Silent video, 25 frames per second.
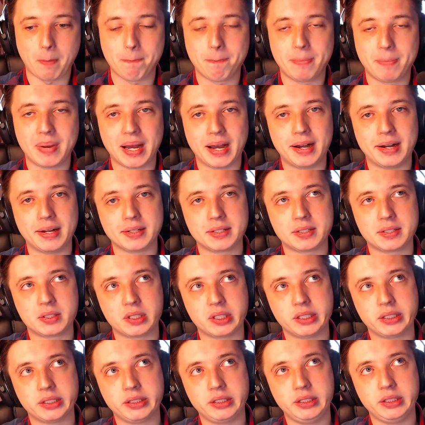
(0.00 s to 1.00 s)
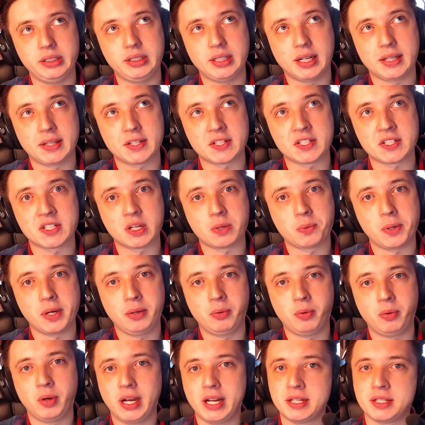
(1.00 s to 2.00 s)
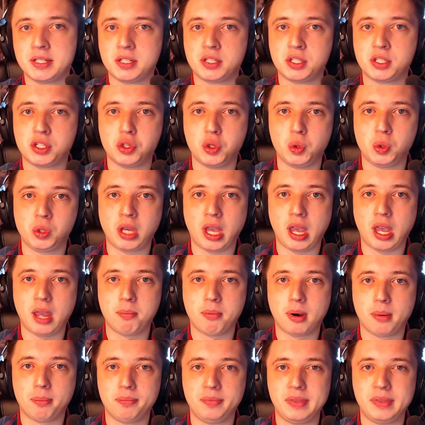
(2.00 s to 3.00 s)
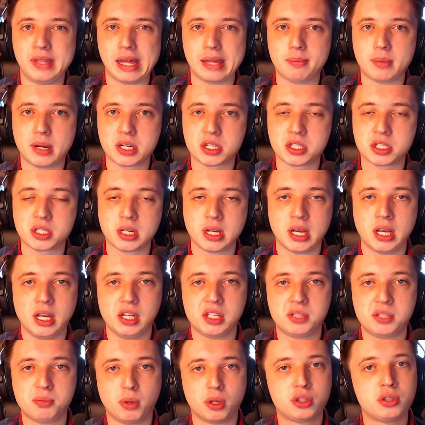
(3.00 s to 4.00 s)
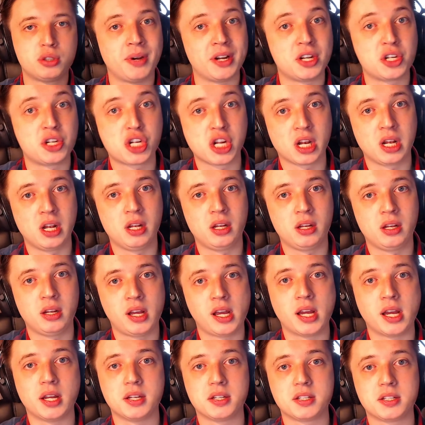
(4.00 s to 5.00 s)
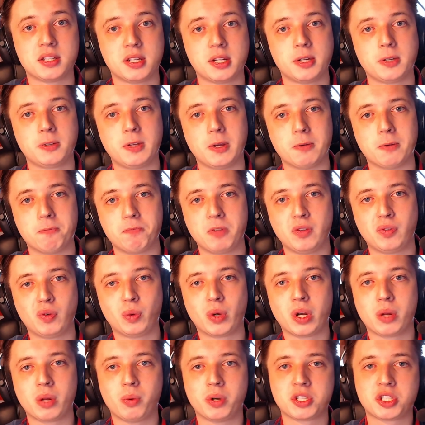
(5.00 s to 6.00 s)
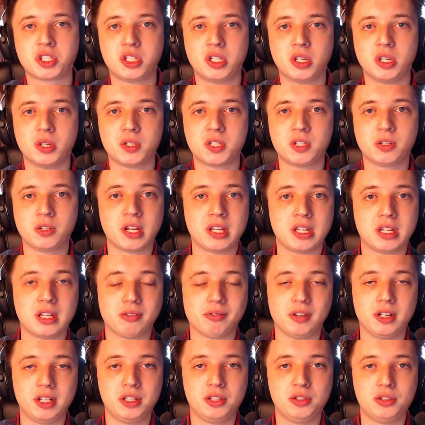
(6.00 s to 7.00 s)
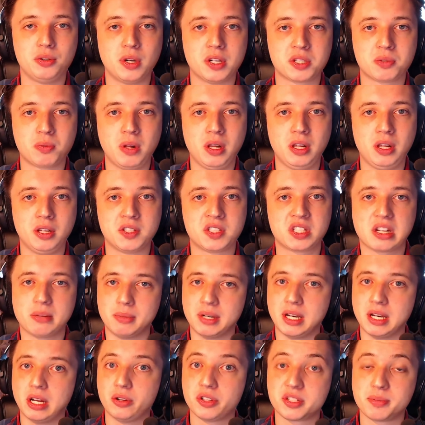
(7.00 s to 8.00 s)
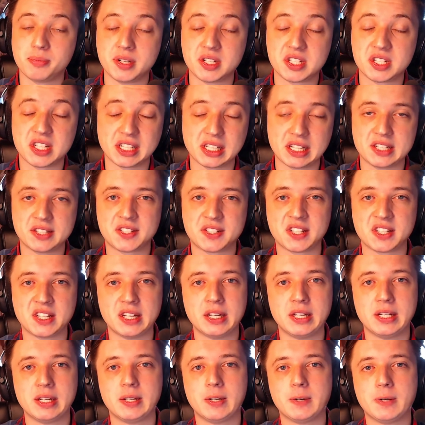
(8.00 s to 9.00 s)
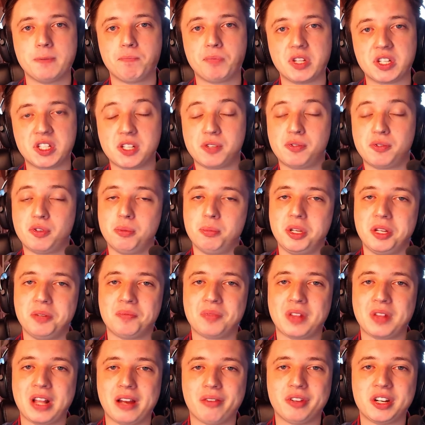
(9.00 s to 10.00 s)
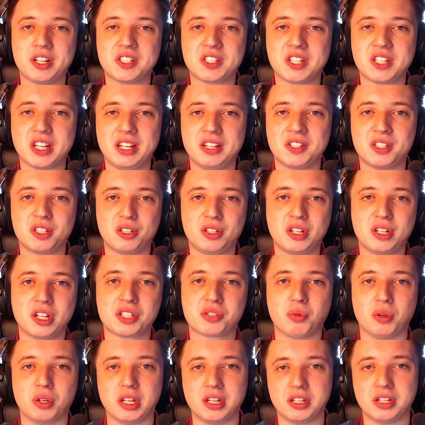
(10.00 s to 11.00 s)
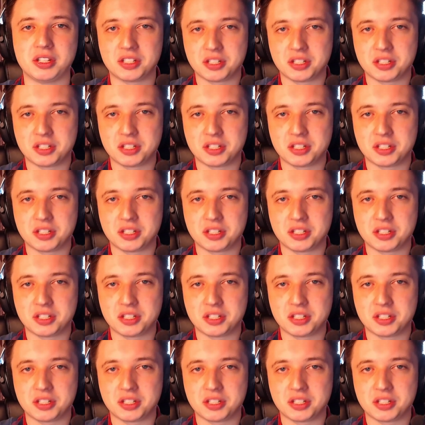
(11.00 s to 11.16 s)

but yeah, that's not really related to K-pop that much. It's more to my channel and yeah, if you want to watch those, you can definitely do as well. It's some announcements, I guess. That's it for me. Have a nice day. See you next one and